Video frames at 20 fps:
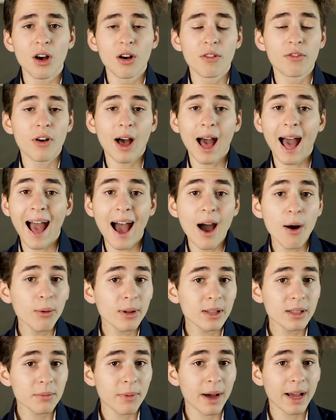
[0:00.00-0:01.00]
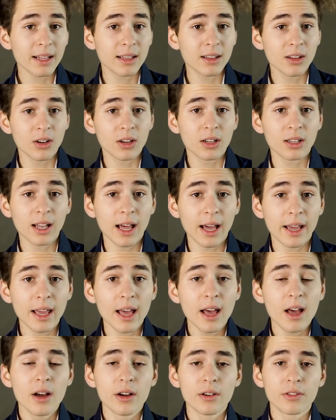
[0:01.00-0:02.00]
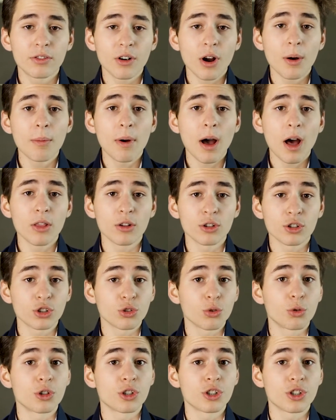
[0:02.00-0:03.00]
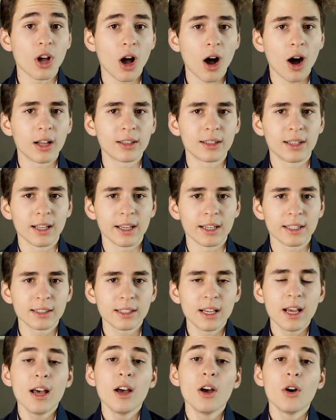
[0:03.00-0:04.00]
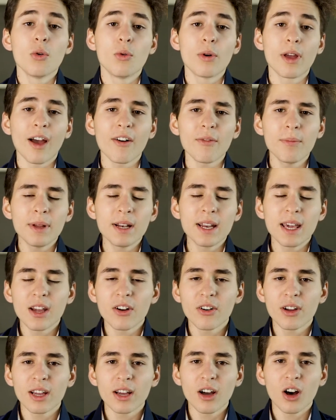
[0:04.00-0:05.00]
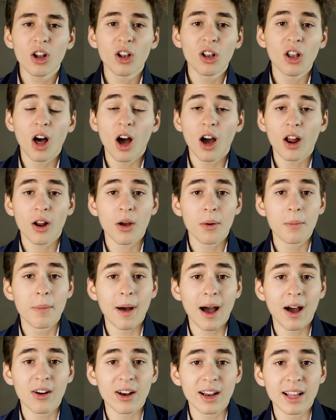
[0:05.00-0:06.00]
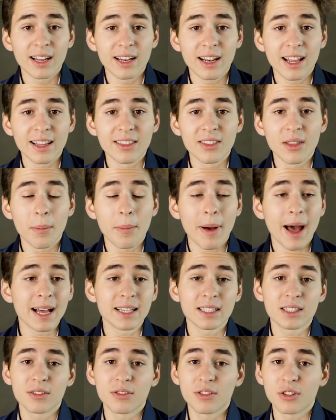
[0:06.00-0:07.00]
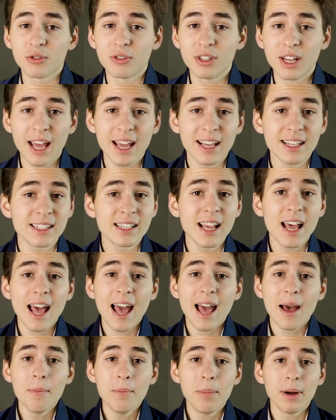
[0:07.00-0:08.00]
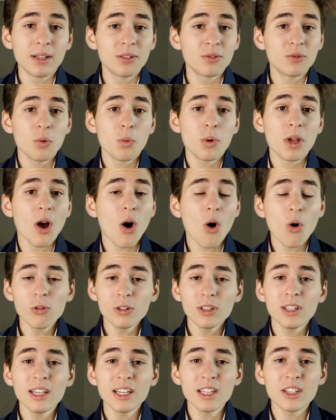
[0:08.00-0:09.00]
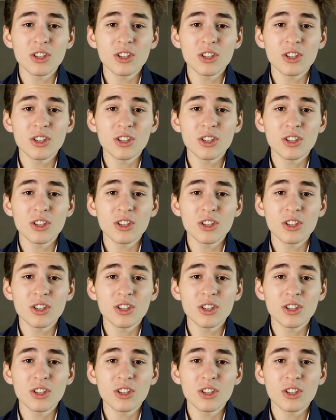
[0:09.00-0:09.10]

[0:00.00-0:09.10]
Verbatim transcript: of how it might look like from the source OnLeaks. We have been hearing a lot about it in the past few days but we only